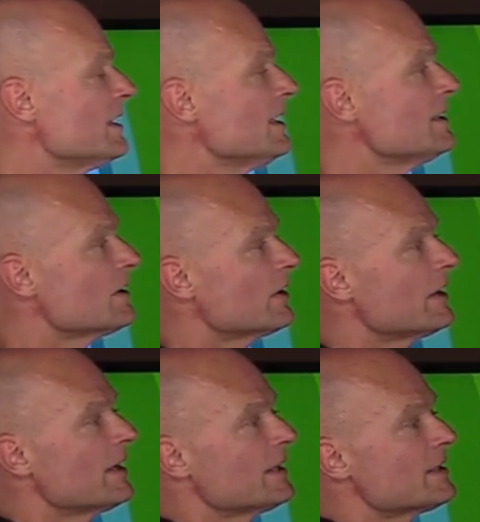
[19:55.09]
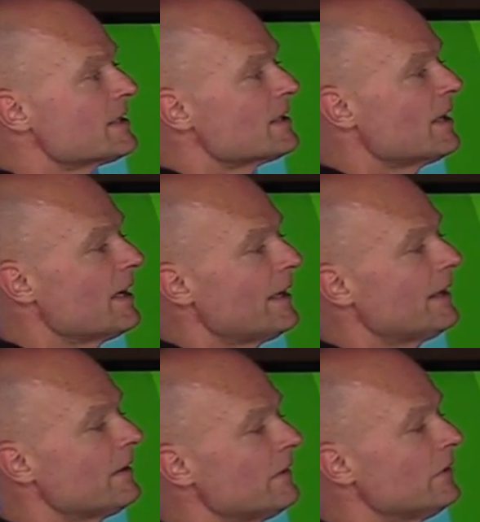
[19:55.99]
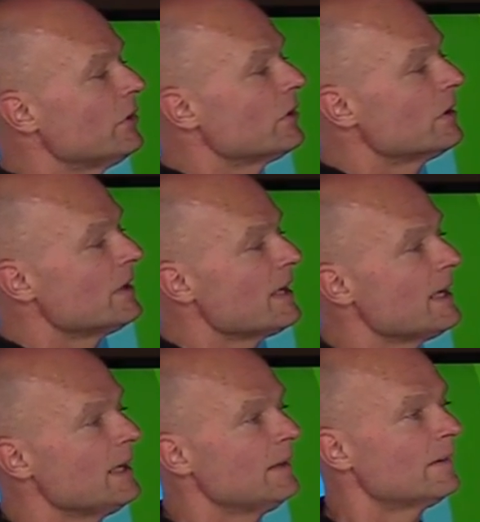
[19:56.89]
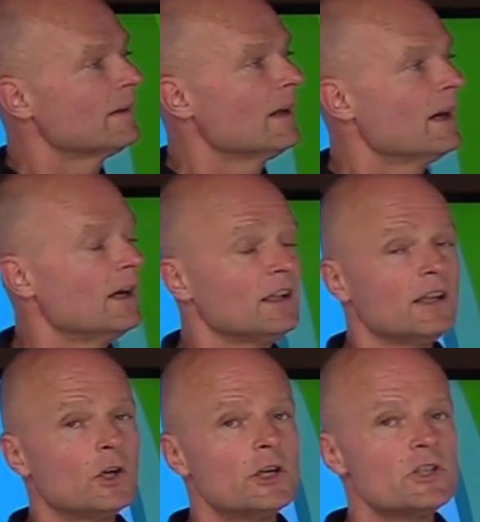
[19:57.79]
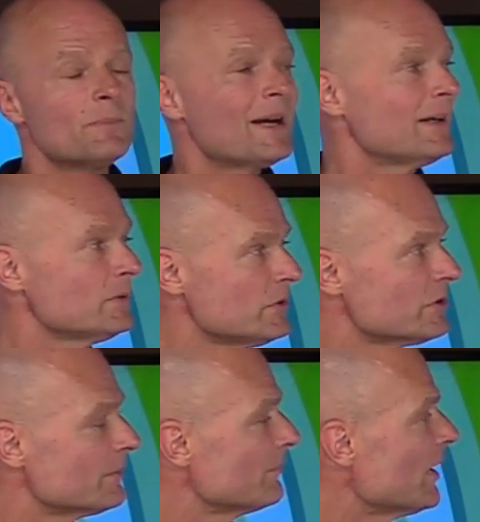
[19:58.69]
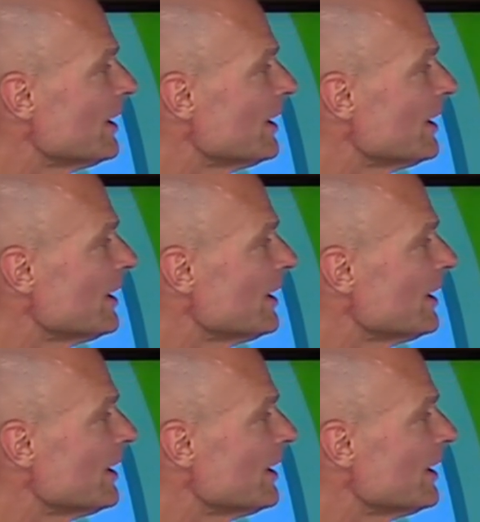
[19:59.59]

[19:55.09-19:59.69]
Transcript: These are nuts that you can eat a large amount.